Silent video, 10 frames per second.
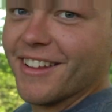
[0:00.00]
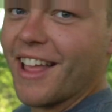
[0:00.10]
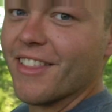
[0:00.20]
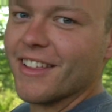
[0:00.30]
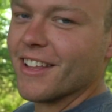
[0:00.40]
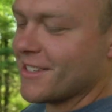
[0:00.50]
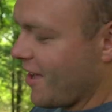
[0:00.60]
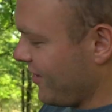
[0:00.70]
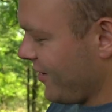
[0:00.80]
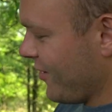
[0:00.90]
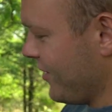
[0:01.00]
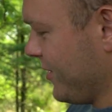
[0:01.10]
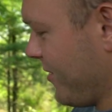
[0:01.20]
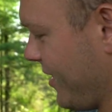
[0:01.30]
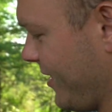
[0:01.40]
I think that's how the only
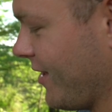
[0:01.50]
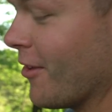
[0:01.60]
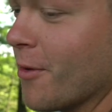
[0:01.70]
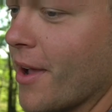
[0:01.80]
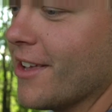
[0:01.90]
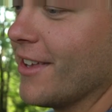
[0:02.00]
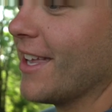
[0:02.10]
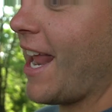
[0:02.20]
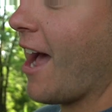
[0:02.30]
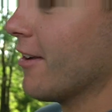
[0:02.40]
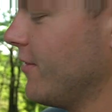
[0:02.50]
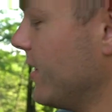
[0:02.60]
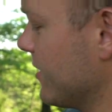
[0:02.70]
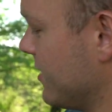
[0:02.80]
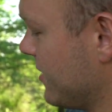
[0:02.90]
reason why, the only way you can get out of
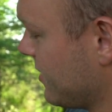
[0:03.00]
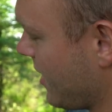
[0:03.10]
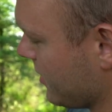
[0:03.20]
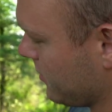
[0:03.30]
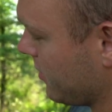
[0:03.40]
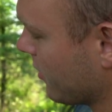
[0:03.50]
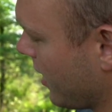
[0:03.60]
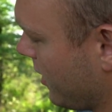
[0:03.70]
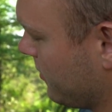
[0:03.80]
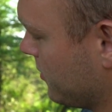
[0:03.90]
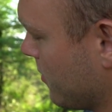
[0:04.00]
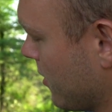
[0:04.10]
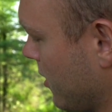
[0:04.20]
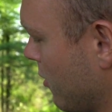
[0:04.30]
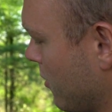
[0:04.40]
it, because it's the last one. Okay, so we're
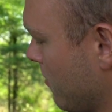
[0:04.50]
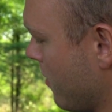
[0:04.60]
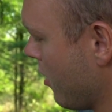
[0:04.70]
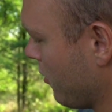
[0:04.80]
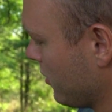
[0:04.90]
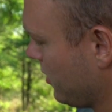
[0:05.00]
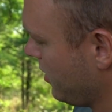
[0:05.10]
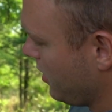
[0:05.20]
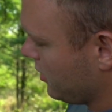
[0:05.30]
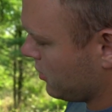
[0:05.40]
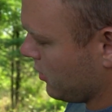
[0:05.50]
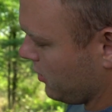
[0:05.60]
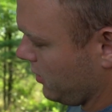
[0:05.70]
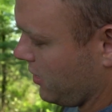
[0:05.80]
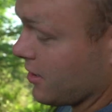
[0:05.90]
gonna go to mode. So
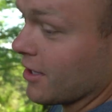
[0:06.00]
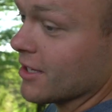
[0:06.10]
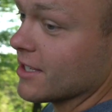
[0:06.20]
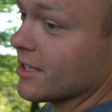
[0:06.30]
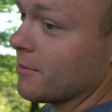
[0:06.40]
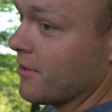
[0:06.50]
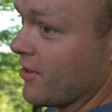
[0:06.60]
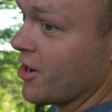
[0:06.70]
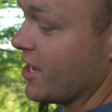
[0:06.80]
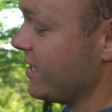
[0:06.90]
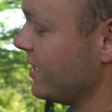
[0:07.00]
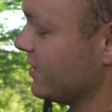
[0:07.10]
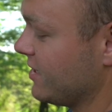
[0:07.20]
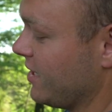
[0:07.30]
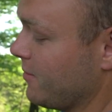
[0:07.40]
that this is gonna be very
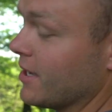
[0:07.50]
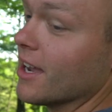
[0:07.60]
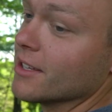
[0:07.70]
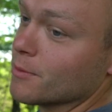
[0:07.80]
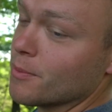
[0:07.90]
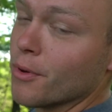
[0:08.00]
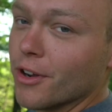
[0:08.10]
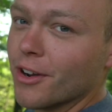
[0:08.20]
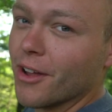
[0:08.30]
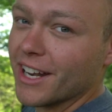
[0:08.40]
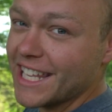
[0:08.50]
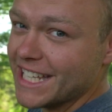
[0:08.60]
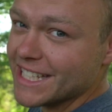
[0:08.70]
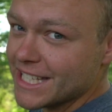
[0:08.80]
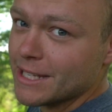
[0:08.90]
easy because we put it on
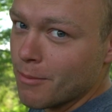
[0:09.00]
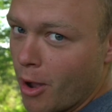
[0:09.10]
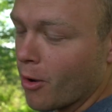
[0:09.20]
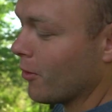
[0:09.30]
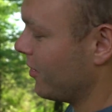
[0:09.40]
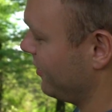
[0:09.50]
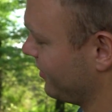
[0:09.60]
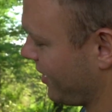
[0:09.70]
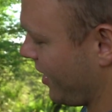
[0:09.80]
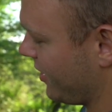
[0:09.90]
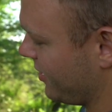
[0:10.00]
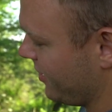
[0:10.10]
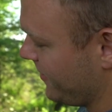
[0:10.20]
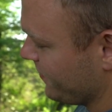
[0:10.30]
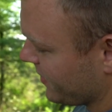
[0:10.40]
easy mode, okay?
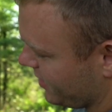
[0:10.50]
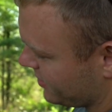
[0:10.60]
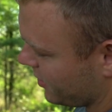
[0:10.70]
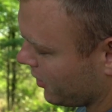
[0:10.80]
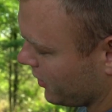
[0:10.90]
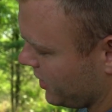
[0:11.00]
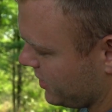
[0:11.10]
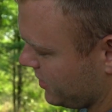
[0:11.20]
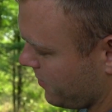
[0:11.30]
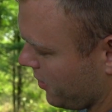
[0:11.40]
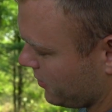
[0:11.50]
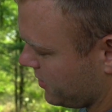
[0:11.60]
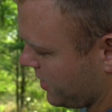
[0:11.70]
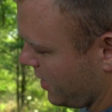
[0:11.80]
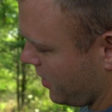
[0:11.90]
So easy mode
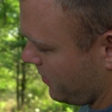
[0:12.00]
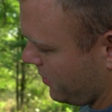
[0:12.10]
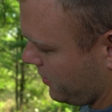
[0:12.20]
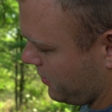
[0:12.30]
setup,